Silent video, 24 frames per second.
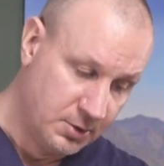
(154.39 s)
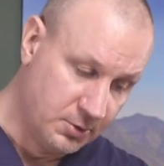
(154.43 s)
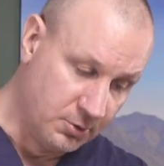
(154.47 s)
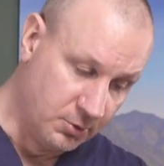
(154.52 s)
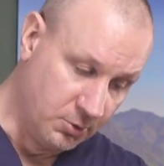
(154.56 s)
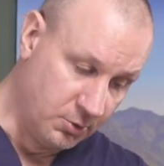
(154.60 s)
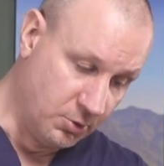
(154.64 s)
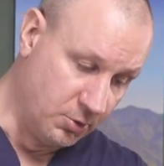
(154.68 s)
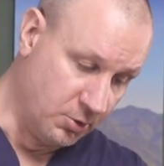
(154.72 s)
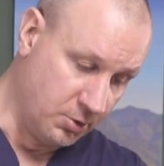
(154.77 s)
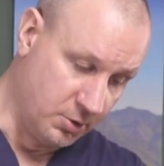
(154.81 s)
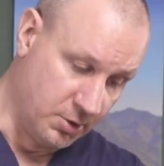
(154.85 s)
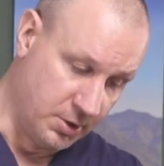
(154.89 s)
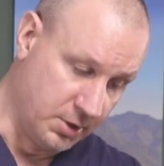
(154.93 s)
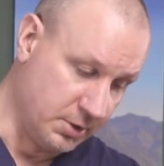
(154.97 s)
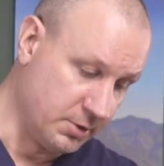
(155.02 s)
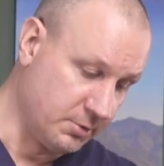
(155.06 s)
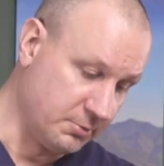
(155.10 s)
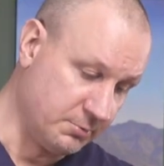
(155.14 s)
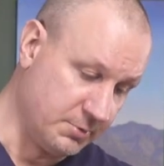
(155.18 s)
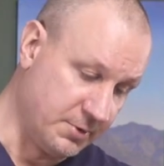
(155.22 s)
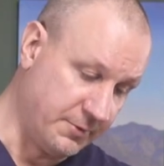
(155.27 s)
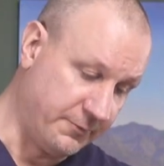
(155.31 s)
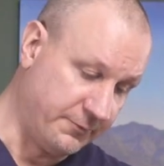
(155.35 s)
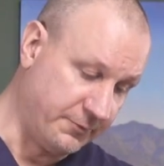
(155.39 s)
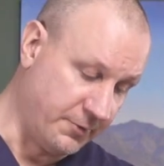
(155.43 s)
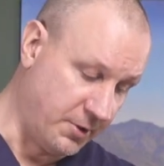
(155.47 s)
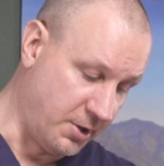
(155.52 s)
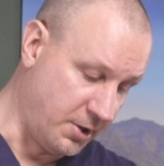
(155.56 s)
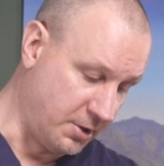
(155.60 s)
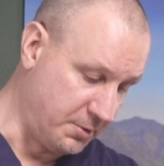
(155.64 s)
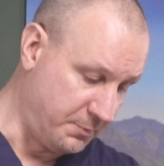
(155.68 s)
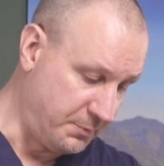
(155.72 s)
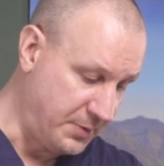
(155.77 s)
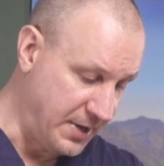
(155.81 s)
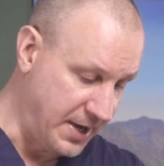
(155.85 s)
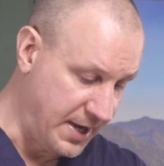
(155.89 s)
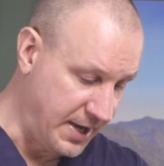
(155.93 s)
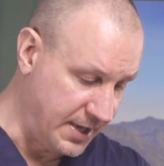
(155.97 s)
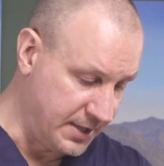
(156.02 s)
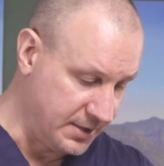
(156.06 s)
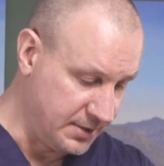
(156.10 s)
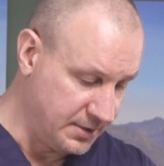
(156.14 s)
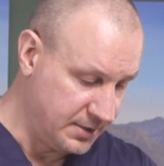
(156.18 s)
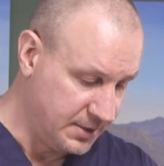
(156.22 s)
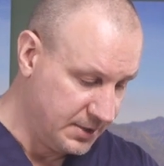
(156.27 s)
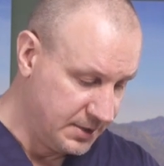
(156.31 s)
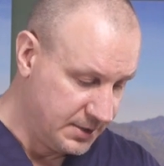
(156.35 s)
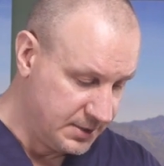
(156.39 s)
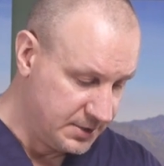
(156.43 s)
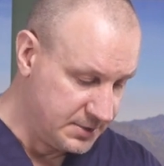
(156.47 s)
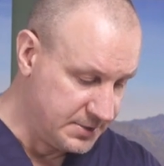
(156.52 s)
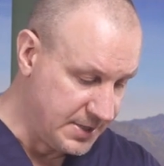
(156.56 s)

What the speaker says: or referred pain